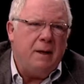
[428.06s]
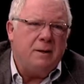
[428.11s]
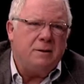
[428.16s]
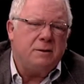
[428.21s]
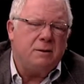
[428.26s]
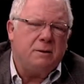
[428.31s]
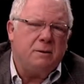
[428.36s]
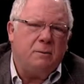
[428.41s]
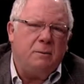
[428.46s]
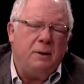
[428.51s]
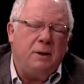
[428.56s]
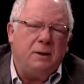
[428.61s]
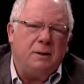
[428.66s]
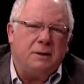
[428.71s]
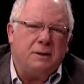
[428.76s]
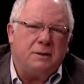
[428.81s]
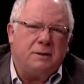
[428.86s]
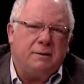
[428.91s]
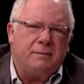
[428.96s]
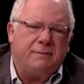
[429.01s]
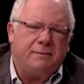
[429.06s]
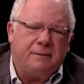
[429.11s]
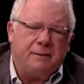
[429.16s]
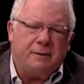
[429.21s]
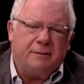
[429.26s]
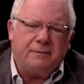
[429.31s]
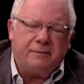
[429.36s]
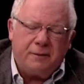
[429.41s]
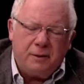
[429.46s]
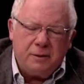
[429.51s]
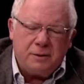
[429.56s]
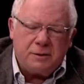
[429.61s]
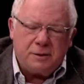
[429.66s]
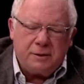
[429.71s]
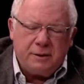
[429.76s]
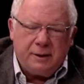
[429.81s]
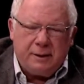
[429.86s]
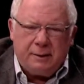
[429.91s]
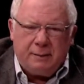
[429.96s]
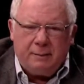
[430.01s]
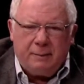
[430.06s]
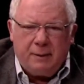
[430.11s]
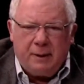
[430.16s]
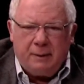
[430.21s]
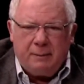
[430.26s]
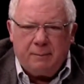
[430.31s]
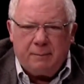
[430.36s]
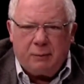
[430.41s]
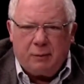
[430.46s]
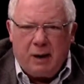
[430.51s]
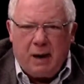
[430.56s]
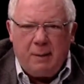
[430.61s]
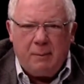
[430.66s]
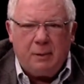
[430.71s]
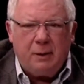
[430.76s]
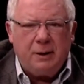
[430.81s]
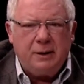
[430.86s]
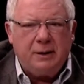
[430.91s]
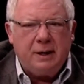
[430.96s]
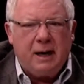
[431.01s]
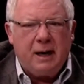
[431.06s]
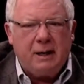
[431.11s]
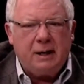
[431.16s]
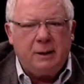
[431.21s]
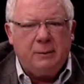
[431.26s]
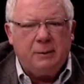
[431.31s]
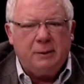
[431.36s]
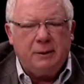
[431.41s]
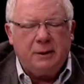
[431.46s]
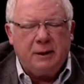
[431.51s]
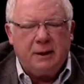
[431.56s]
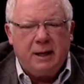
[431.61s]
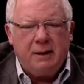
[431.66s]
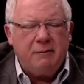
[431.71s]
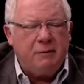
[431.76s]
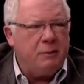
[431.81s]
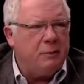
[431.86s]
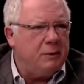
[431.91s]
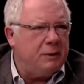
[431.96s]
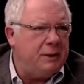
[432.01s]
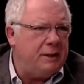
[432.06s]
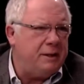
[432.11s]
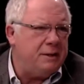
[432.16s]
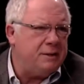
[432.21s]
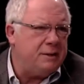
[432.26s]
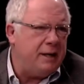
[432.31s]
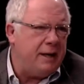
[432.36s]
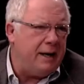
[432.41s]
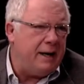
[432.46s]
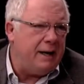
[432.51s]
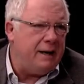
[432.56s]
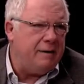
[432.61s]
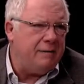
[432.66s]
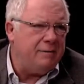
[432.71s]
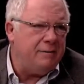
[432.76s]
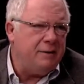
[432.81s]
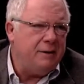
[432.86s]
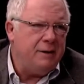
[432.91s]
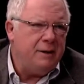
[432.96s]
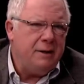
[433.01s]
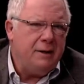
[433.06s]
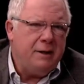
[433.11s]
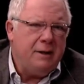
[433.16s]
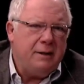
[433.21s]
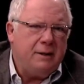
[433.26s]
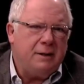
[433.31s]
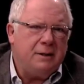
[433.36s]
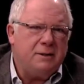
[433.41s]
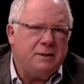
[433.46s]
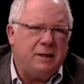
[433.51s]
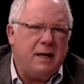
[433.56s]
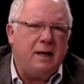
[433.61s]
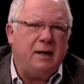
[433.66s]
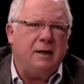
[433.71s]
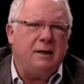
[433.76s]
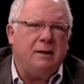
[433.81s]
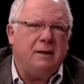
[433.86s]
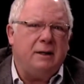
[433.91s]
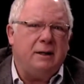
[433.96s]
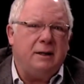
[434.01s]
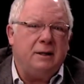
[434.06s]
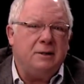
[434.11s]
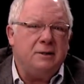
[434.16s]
So the will is the first and primary document that everyone needs to have. The second is,